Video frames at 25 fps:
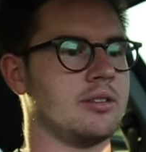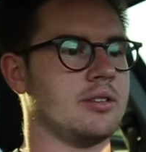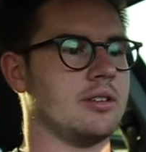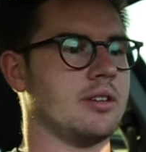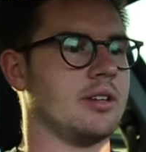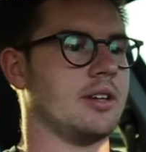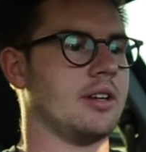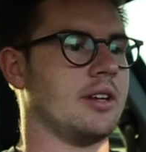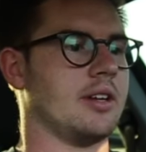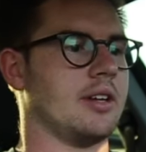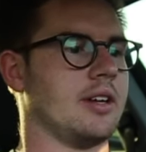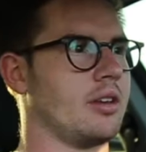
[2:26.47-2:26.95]

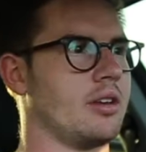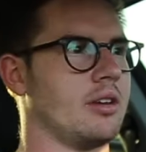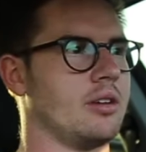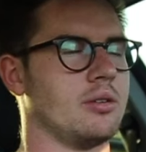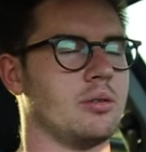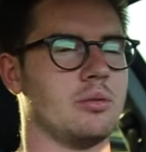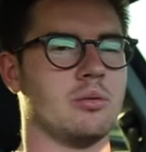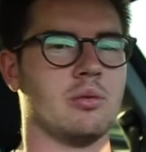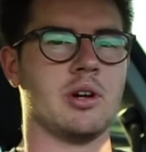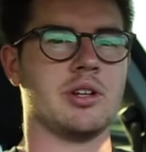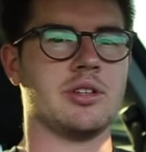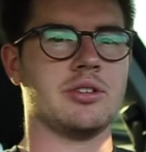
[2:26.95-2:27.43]

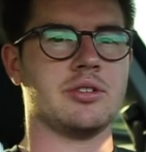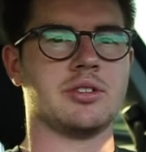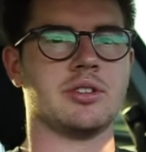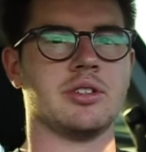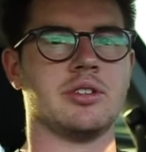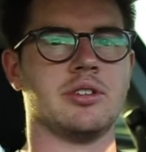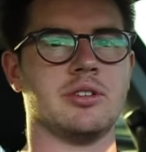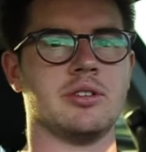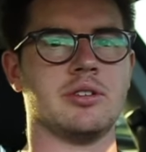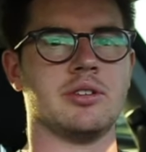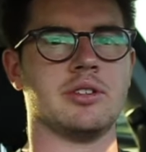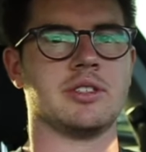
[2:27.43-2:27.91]
What you
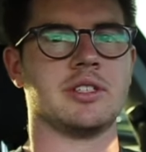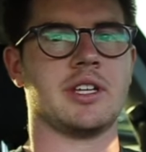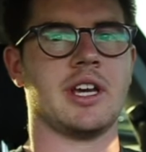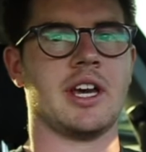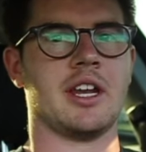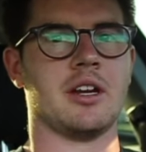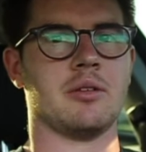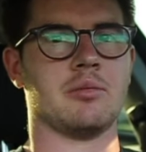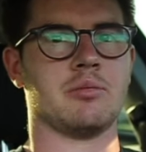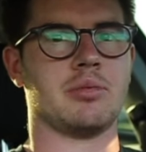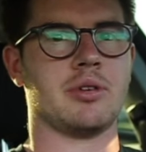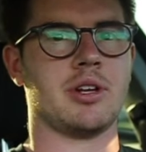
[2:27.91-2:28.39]
should do is
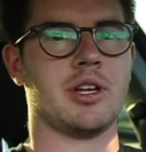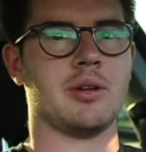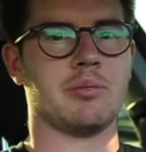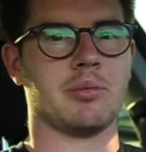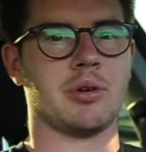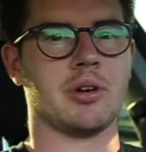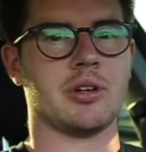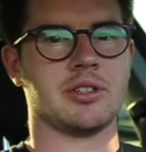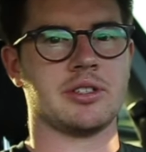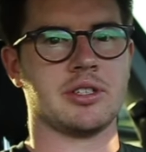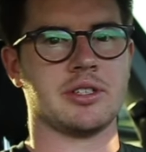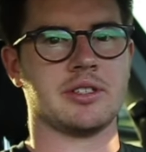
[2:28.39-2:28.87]
get a
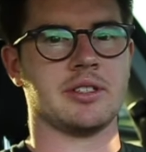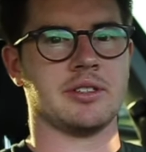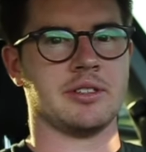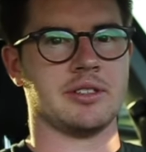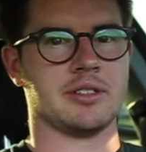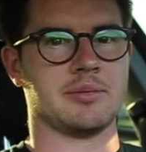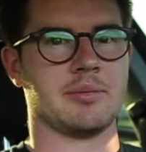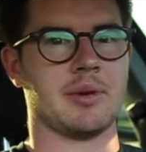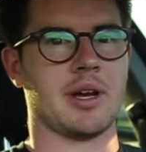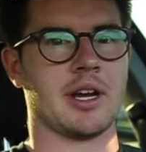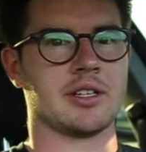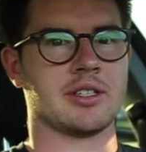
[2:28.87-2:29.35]
pre-purchase
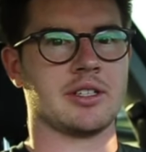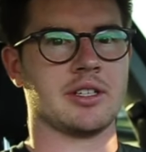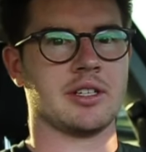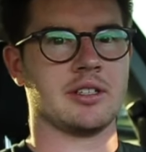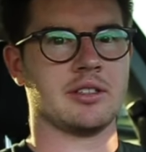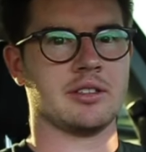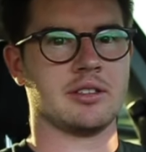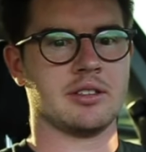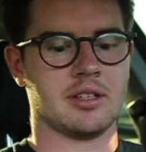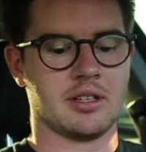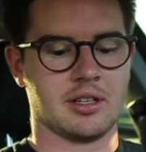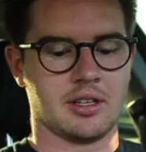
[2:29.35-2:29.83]

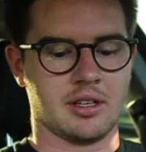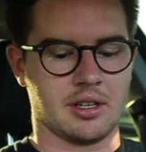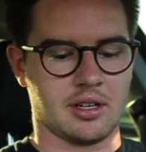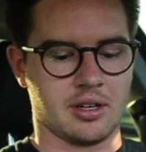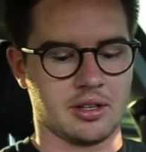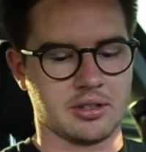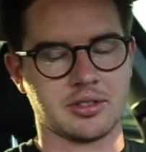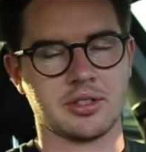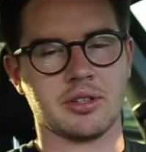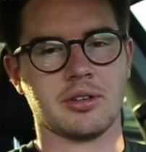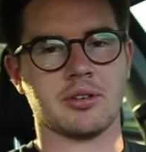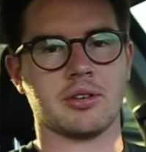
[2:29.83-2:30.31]
inspection,
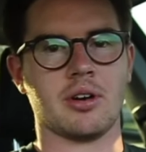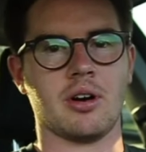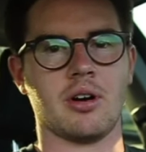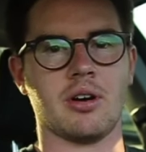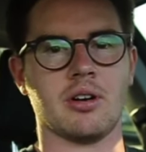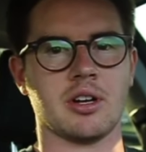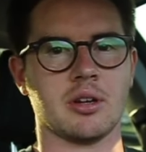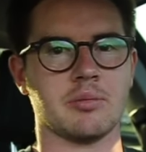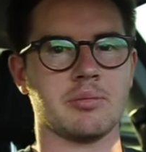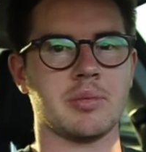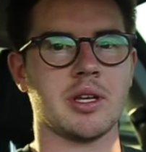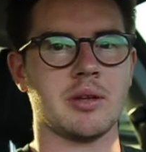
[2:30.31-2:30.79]
also
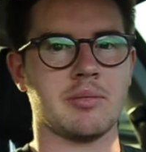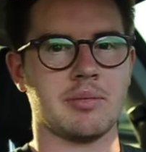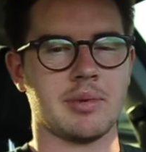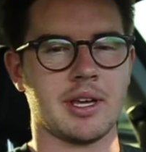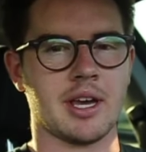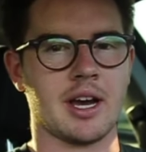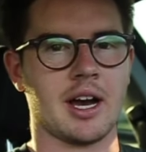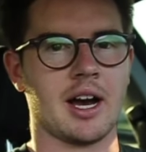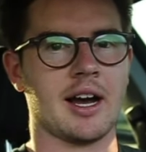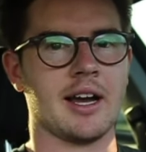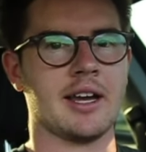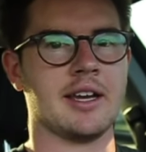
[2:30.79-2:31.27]
called a
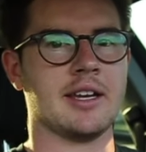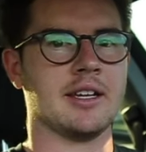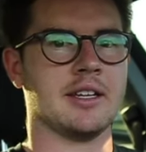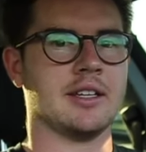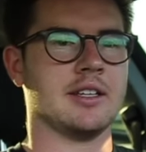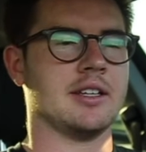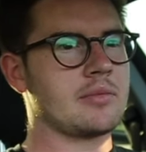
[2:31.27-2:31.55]
PPI.